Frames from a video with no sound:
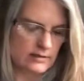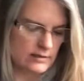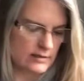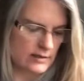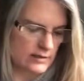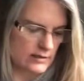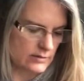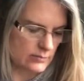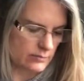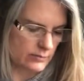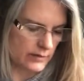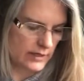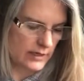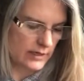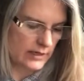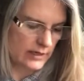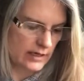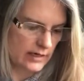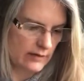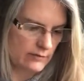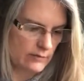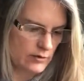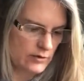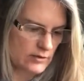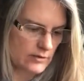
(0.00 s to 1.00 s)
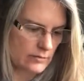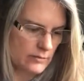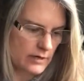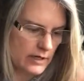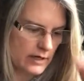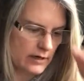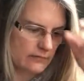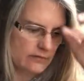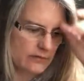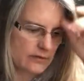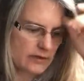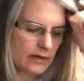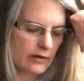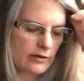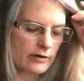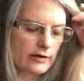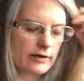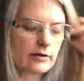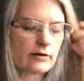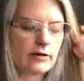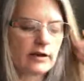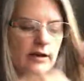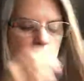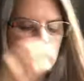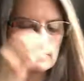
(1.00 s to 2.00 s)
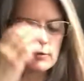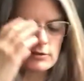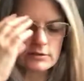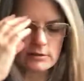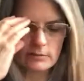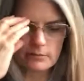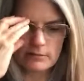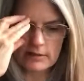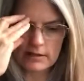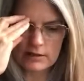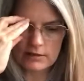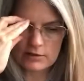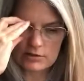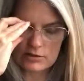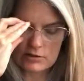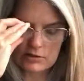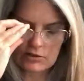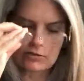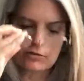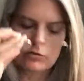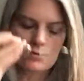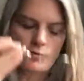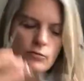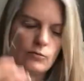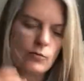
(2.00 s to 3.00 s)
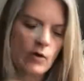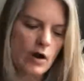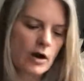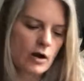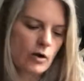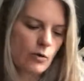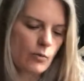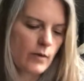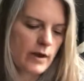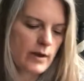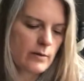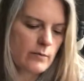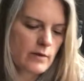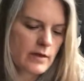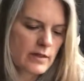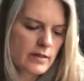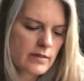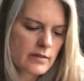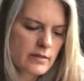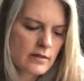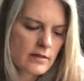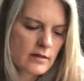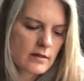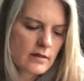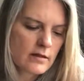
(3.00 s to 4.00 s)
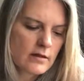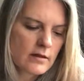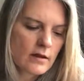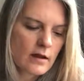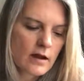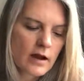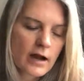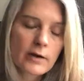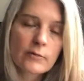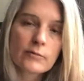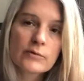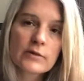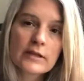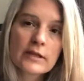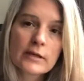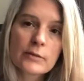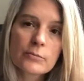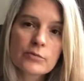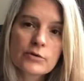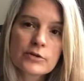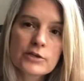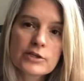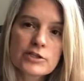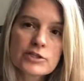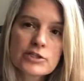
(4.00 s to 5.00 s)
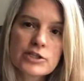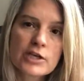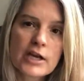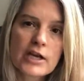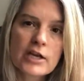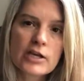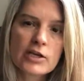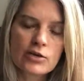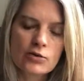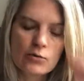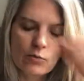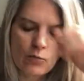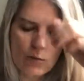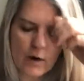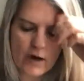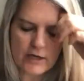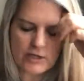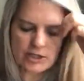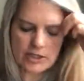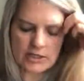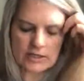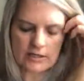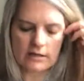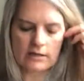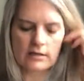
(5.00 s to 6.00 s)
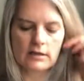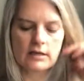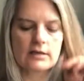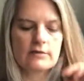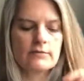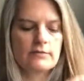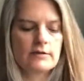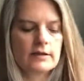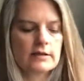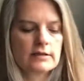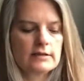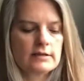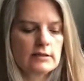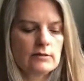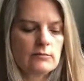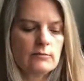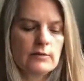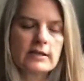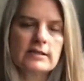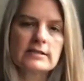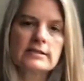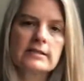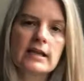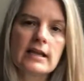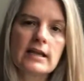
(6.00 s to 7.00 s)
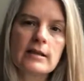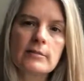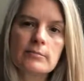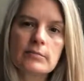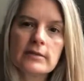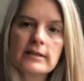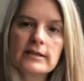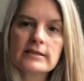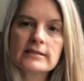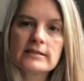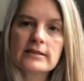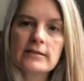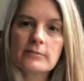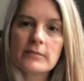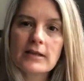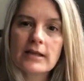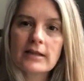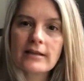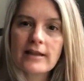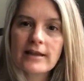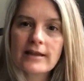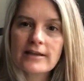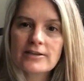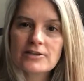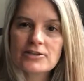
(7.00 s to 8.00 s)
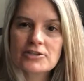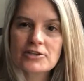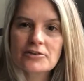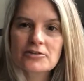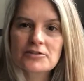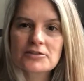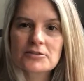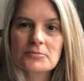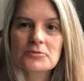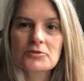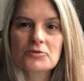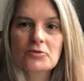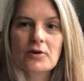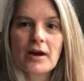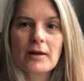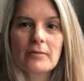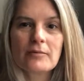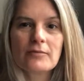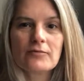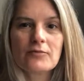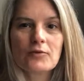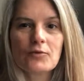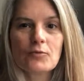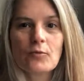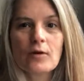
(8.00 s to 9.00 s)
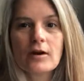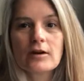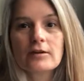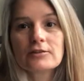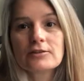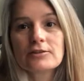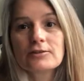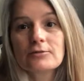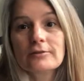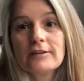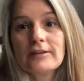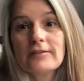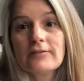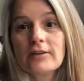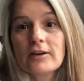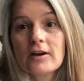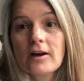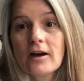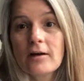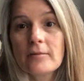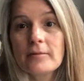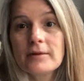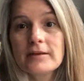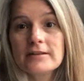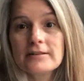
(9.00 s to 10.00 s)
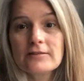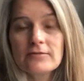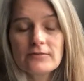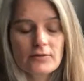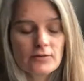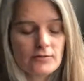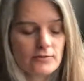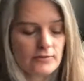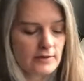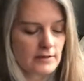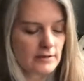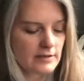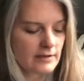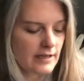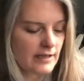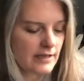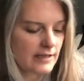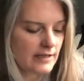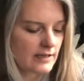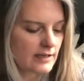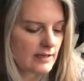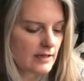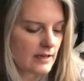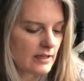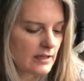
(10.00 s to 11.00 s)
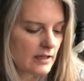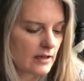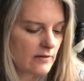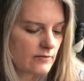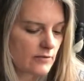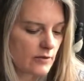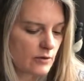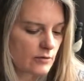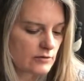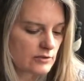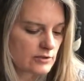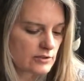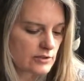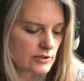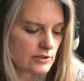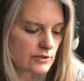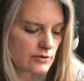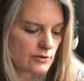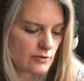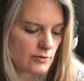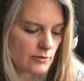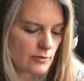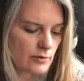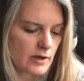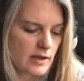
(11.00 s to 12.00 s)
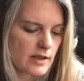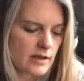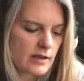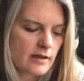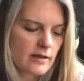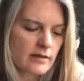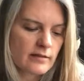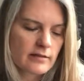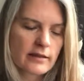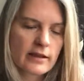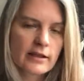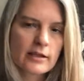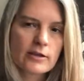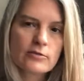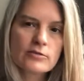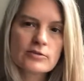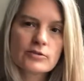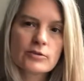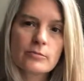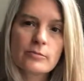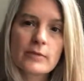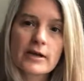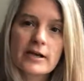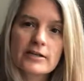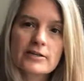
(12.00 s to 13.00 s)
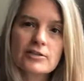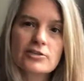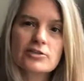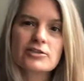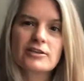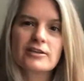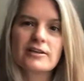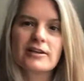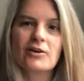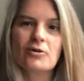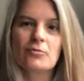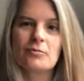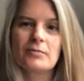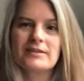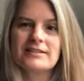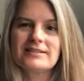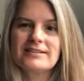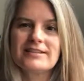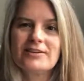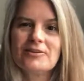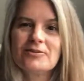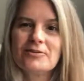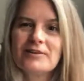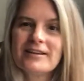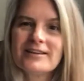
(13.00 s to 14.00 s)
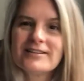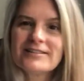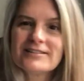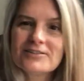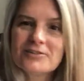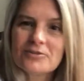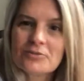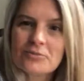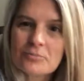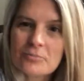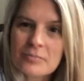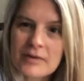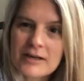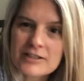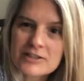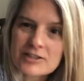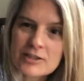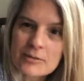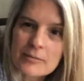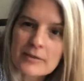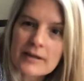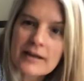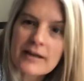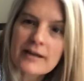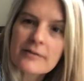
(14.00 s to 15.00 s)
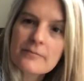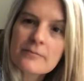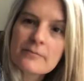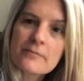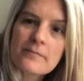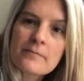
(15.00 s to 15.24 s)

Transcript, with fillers: this reading gave you some kind of clarity or gave you something to walk away with. I really appreciate you watching. If it did resonate, please give me a like, share, subscribe if you want to, leave a comment if you feel like it. I love those too. Thank you so much, and I hope I see you again soon. Bye, Gemini.